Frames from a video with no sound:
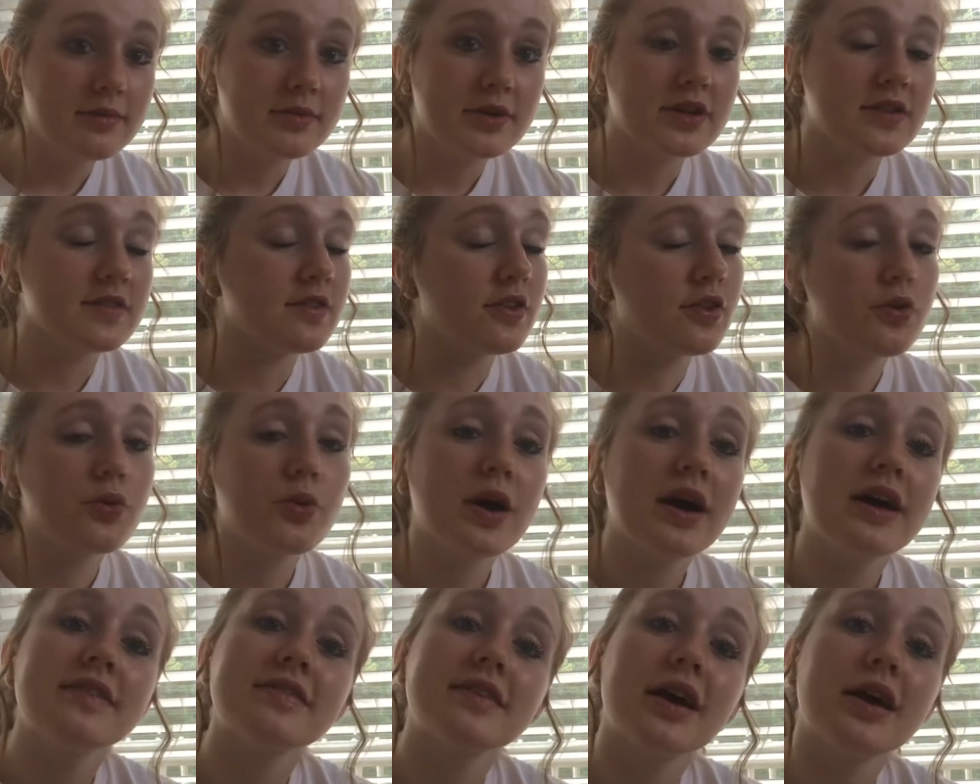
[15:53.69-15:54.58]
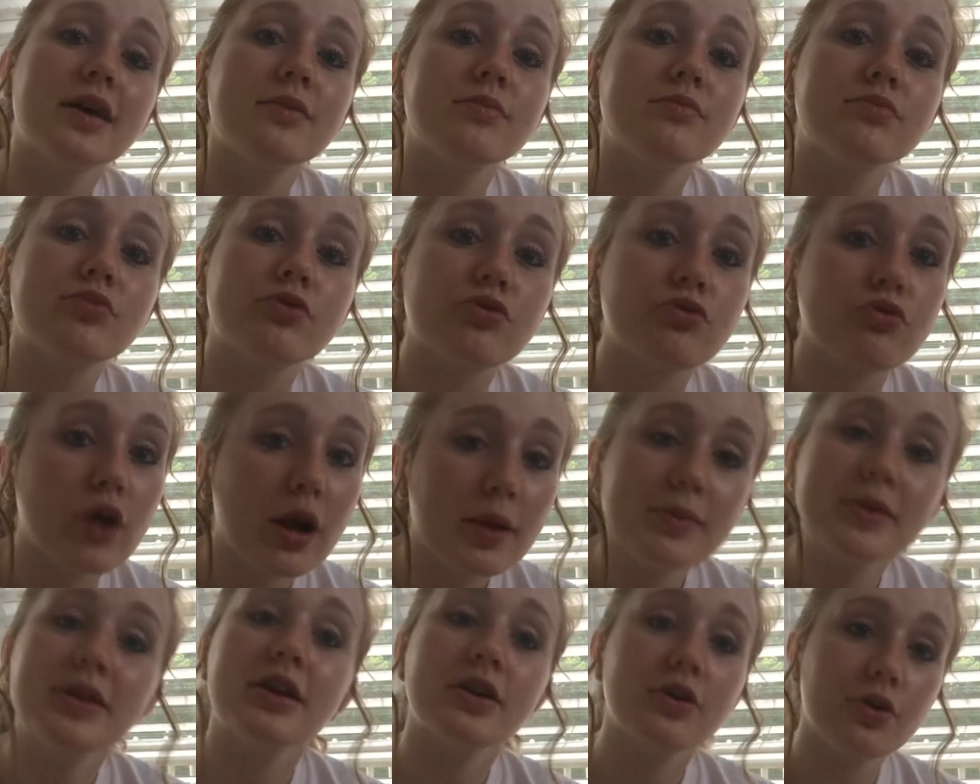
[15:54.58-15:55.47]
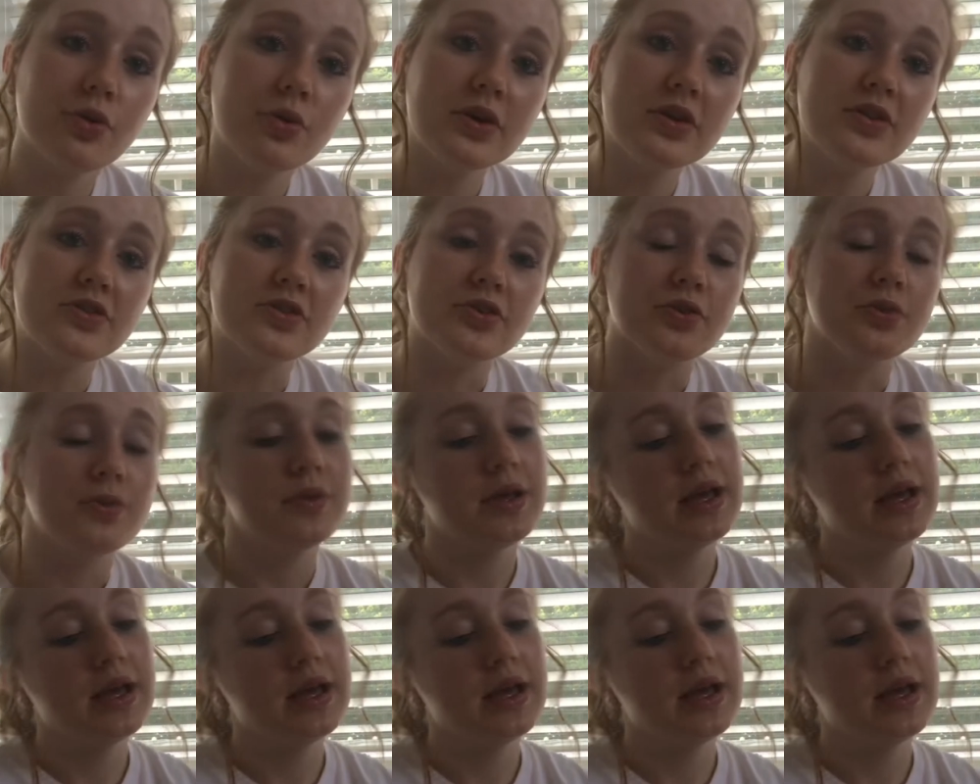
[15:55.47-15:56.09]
because otherwise I'm probably not going to.